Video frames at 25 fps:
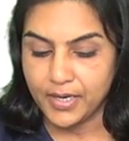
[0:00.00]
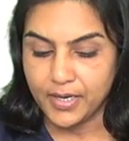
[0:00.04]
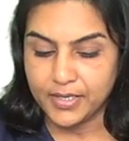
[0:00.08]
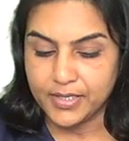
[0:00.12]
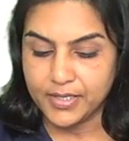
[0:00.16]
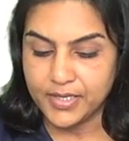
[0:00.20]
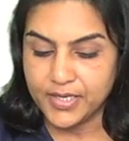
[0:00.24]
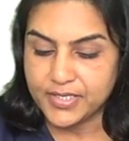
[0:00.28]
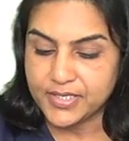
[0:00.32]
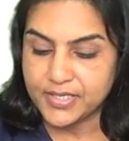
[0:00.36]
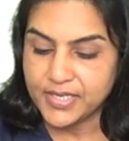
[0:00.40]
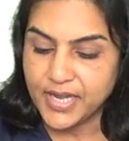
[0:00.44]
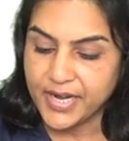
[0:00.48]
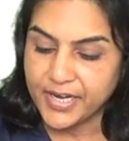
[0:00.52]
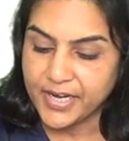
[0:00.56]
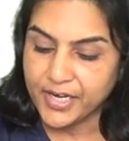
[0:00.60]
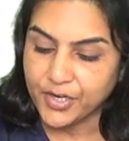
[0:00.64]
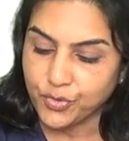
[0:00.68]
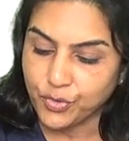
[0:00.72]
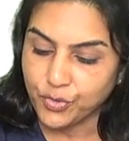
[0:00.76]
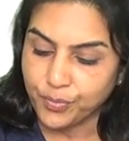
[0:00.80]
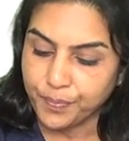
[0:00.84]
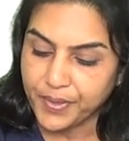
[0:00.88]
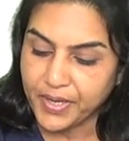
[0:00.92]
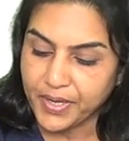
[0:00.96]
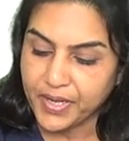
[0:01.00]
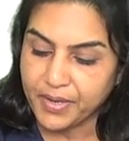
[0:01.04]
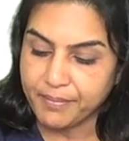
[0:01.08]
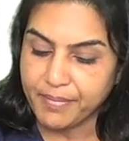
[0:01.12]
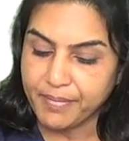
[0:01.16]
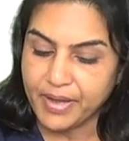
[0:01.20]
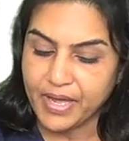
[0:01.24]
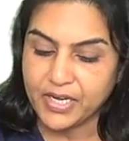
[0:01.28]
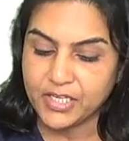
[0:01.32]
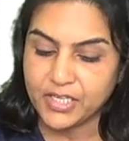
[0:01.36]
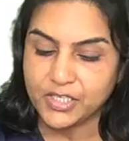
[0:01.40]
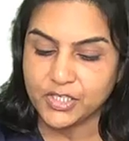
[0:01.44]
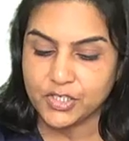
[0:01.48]
This had an opening
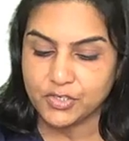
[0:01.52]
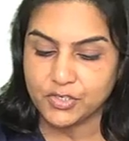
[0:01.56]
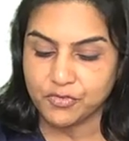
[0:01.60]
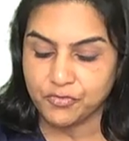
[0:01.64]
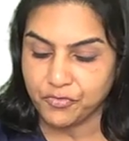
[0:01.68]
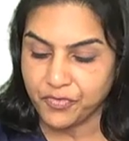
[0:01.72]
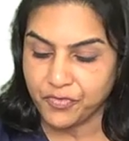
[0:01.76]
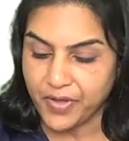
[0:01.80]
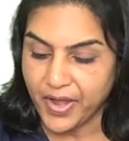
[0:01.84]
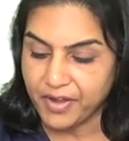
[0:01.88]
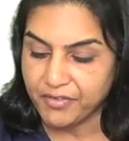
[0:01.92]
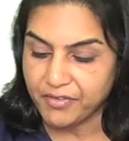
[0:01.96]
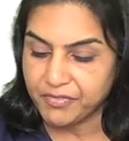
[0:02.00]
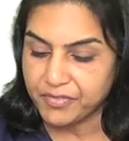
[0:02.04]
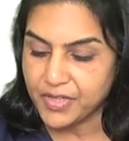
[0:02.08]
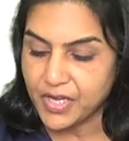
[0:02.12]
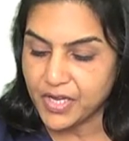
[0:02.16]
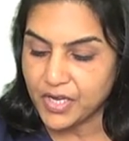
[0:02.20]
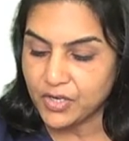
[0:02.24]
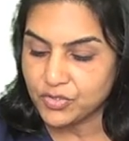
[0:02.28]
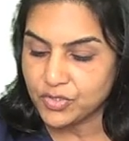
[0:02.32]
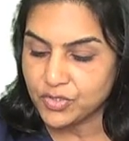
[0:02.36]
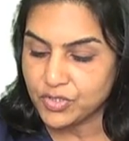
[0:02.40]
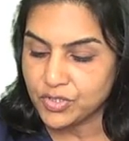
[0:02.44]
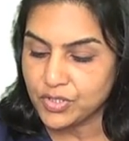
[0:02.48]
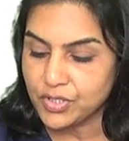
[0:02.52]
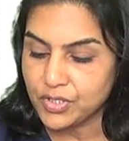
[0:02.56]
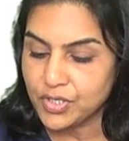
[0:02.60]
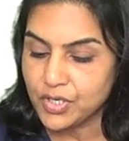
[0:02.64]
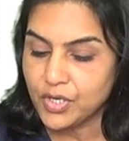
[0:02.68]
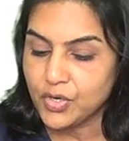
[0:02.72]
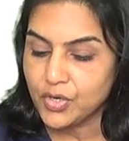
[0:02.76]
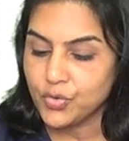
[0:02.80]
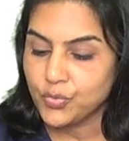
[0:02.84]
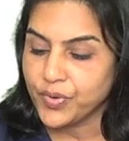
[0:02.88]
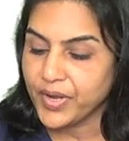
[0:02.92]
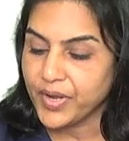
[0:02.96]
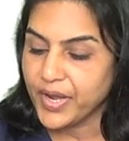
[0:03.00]
balance of 5,000.
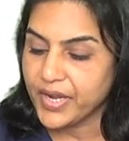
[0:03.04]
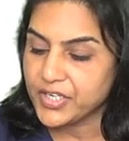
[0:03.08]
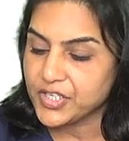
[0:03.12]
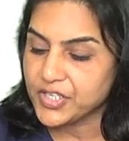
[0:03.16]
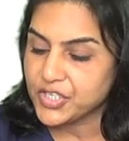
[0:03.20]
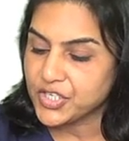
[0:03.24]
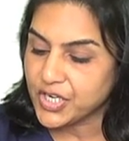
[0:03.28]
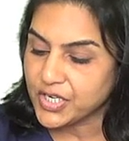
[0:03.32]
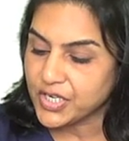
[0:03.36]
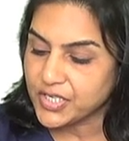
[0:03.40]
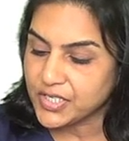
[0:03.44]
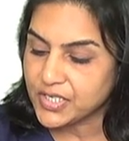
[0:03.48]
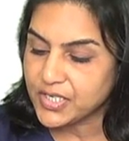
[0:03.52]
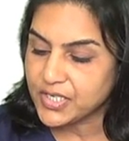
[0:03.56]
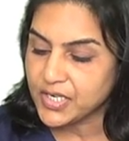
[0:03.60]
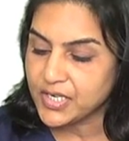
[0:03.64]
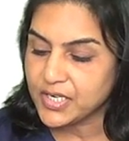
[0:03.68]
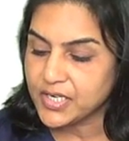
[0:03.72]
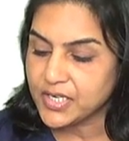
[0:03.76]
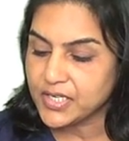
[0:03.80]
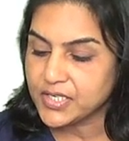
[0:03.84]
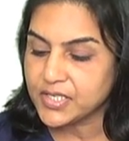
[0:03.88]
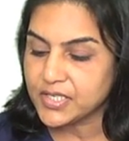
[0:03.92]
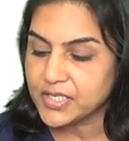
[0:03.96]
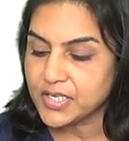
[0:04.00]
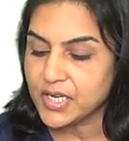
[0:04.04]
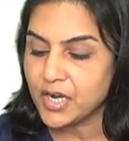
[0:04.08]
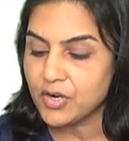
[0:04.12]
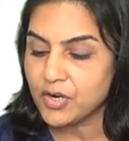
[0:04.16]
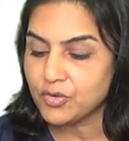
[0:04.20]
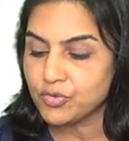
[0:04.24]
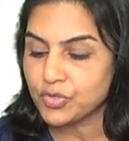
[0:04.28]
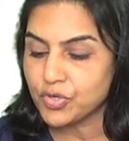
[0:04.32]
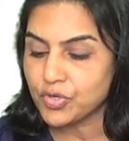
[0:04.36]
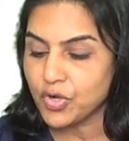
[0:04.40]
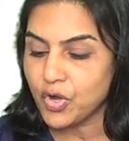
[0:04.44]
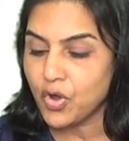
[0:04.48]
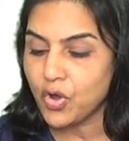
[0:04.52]
We adjusted
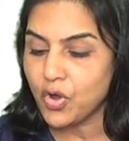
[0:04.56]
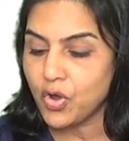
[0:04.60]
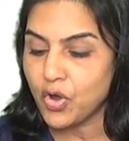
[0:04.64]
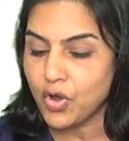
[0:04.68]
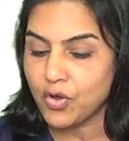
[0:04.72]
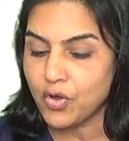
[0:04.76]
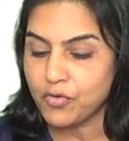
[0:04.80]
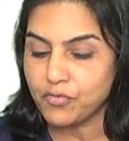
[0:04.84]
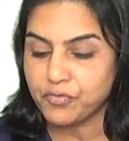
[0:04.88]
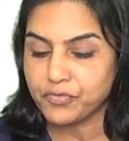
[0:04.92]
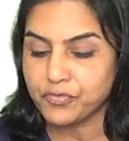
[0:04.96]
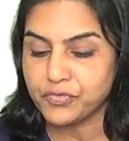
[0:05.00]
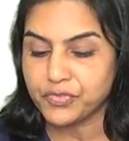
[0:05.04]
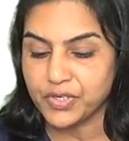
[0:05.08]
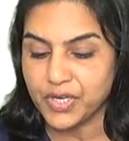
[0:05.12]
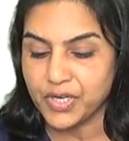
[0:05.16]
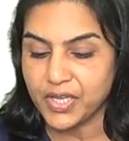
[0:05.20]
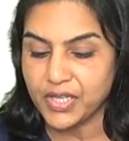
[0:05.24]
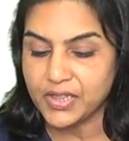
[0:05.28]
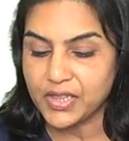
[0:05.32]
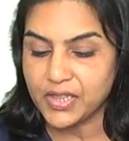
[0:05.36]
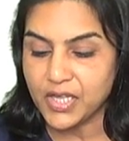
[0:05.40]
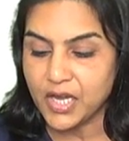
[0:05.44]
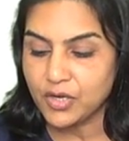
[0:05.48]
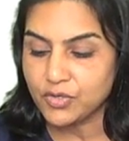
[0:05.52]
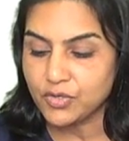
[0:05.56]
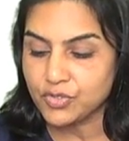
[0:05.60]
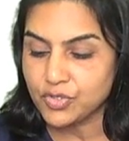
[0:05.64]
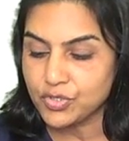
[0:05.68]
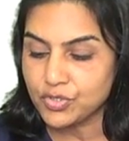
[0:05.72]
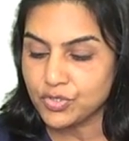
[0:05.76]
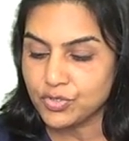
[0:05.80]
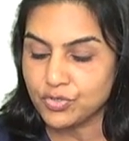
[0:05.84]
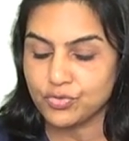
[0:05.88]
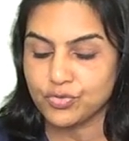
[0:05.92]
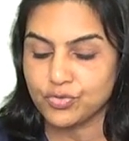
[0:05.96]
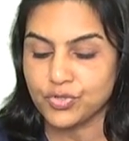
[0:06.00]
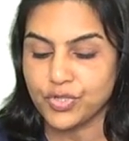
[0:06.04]
discount of
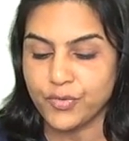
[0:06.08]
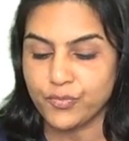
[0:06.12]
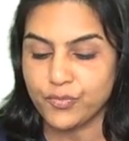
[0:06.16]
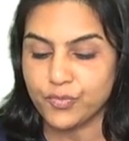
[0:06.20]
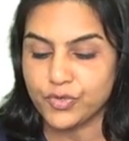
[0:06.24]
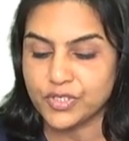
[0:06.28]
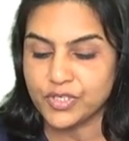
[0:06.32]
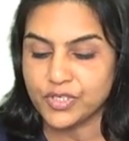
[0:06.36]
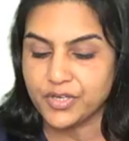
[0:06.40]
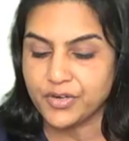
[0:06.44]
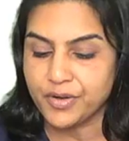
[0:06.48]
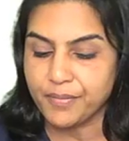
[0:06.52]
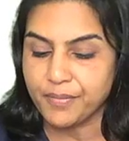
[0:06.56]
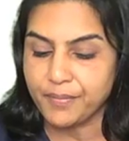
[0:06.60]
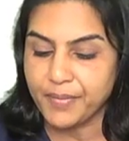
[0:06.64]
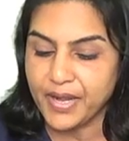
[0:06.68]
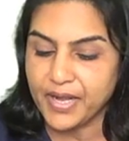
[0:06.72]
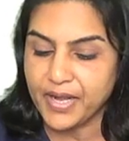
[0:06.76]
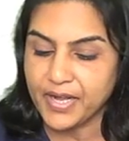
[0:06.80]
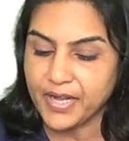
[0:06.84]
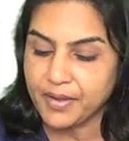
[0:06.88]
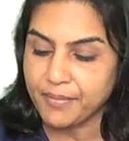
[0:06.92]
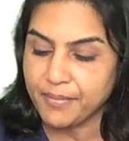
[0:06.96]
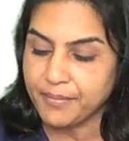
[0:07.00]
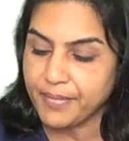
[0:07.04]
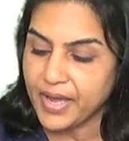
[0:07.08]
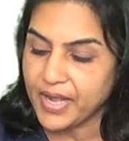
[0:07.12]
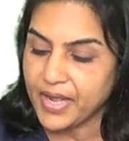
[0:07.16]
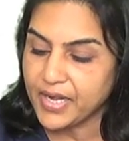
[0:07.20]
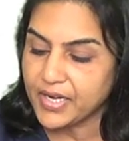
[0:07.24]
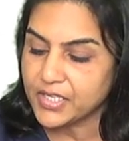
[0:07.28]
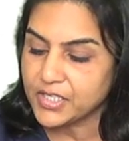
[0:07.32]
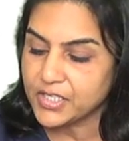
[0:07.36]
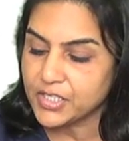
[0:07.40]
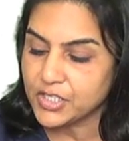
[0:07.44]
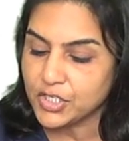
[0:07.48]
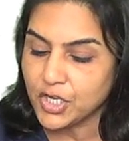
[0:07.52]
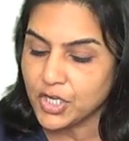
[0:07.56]
3,000. So there was a remaining
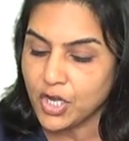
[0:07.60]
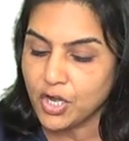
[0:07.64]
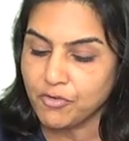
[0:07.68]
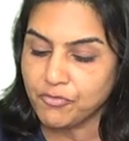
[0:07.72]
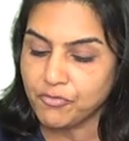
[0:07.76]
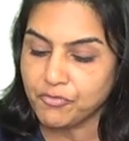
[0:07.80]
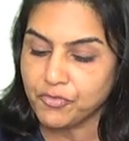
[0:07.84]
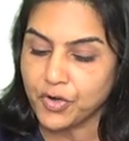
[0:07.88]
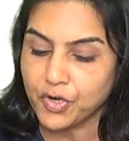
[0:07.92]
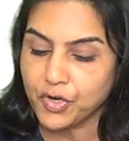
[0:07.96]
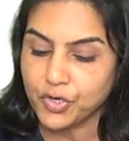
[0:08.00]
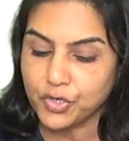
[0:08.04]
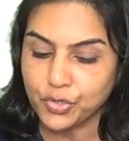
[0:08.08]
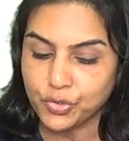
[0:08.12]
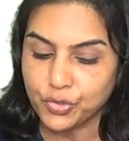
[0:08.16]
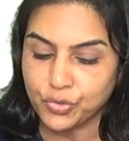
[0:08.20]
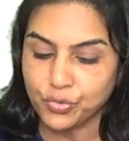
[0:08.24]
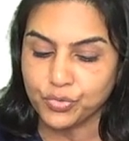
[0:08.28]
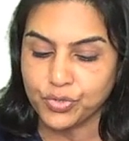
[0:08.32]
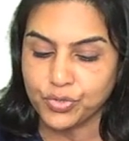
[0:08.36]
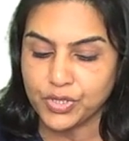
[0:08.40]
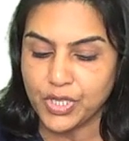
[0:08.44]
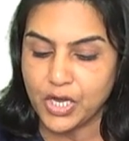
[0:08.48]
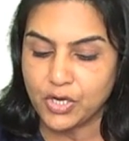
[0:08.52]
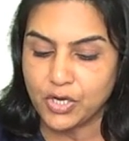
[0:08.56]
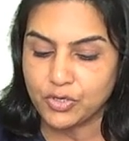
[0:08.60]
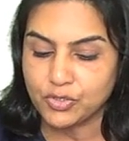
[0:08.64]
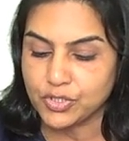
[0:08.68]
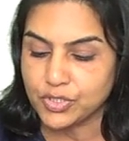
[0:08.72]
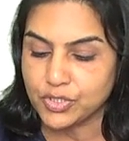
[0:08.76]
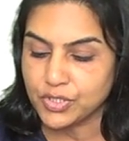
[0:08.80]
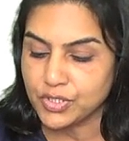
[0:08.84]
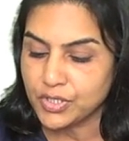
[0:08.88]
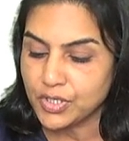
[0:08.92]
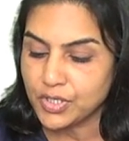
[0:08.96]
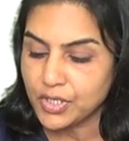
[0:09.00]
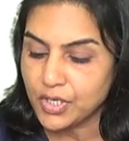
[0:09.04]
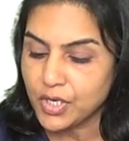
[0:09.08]
balance of
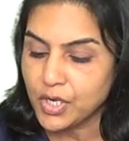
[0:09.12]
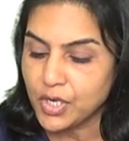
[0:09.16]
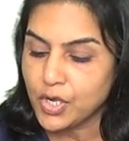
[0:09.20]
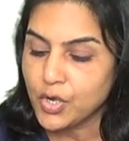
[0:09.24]
2,000.